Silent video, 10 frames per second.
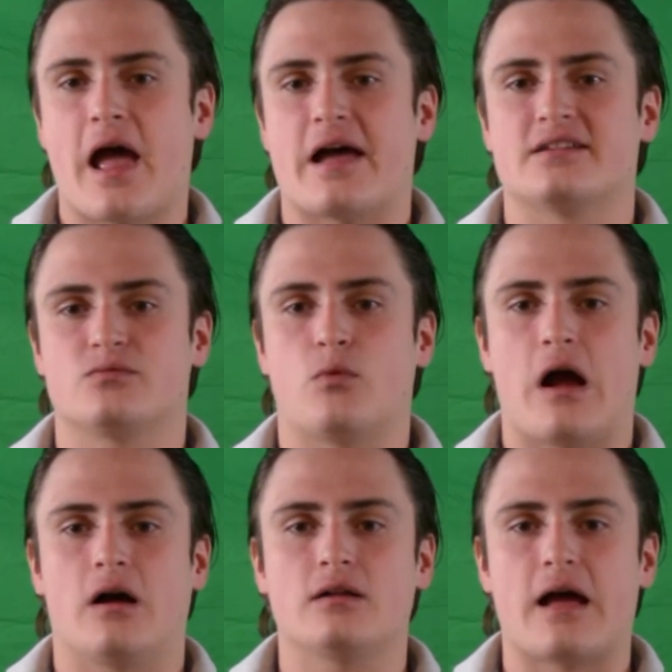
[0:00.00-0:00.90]
as
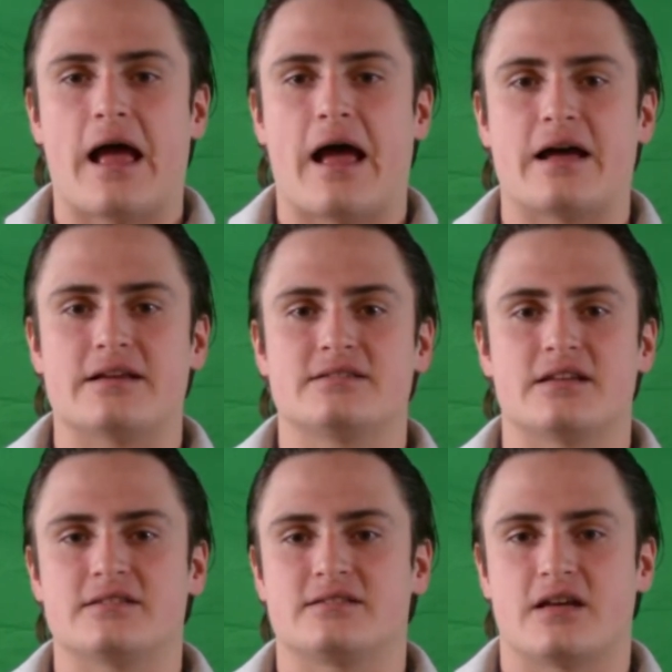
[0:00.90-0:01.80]
well as
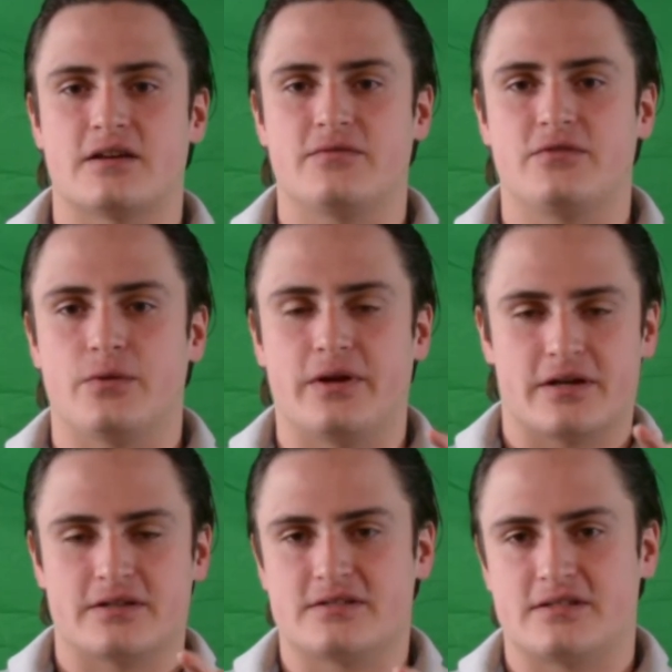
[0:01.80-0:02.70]
instead of
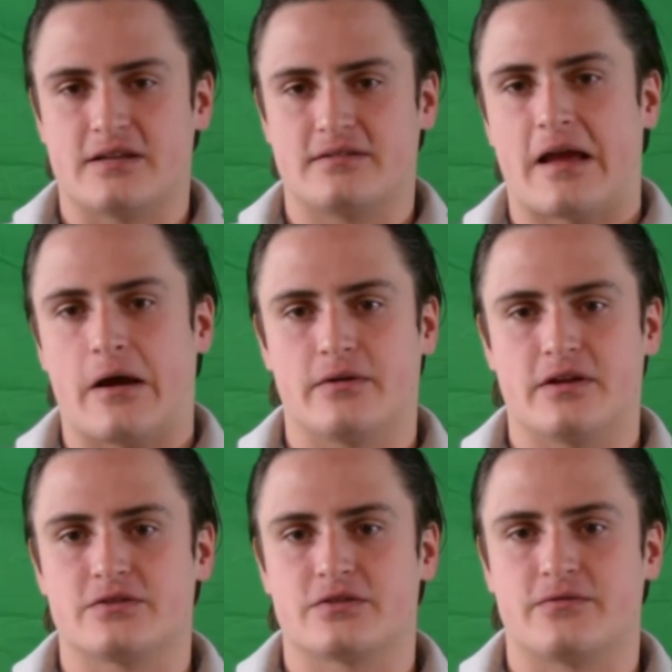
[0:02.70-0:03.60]
doing a sit-down
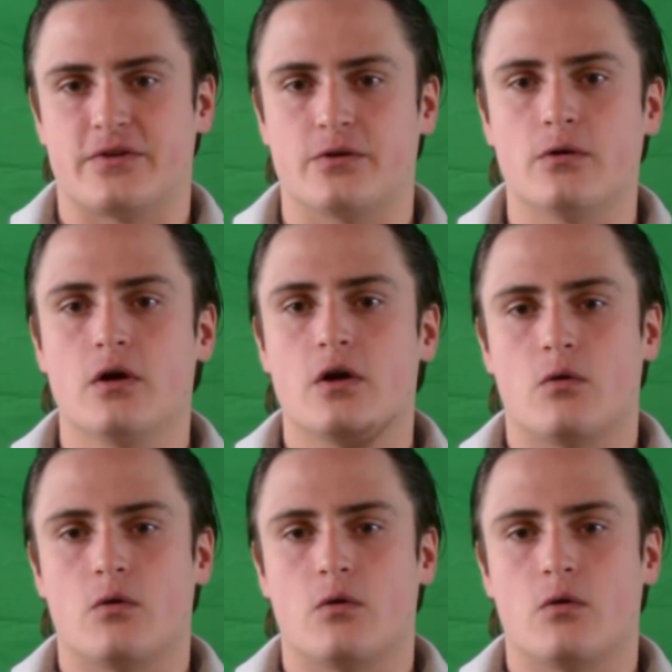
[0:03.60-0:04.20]
interview,